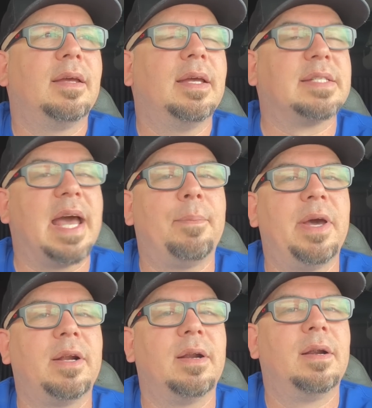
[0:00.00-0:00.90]
has got
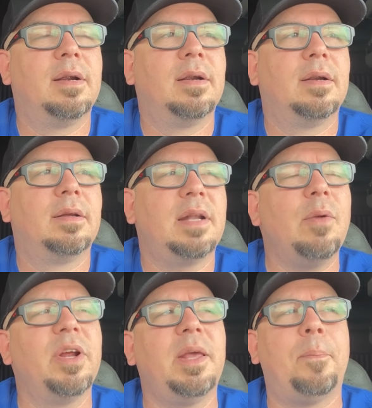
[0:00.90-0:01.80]
better, not
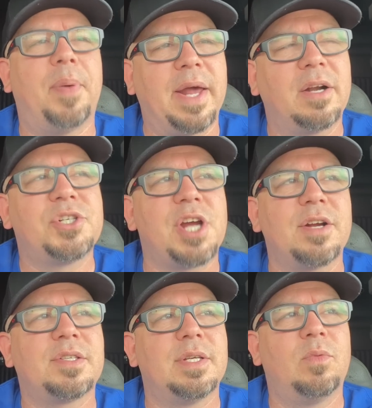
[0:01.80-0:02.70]
really better
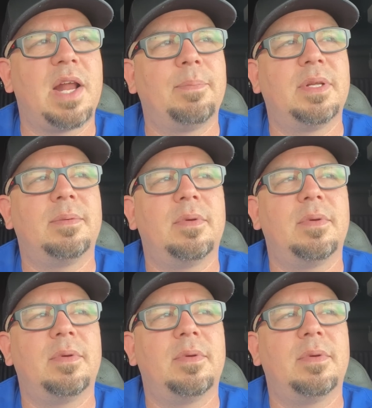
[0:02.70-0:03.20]
shirts than what I'm